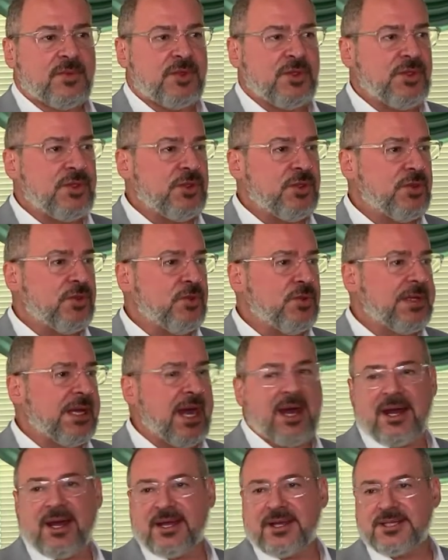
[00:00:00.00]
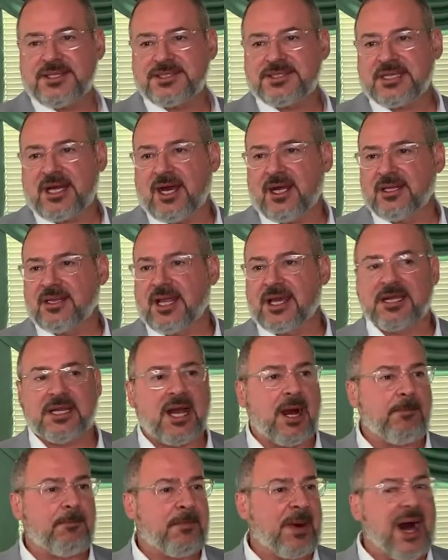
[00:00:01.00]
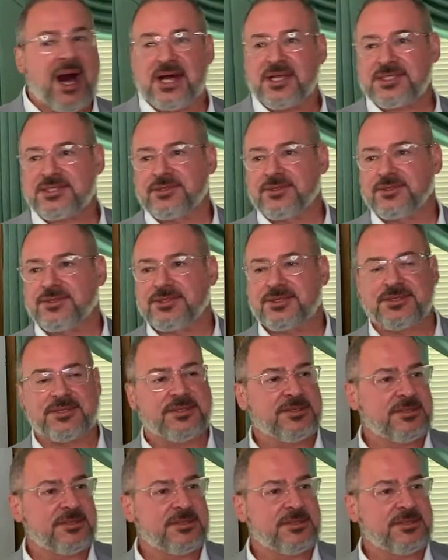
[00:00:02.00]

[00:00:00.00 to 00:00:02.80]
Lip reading: You guys are like apostles.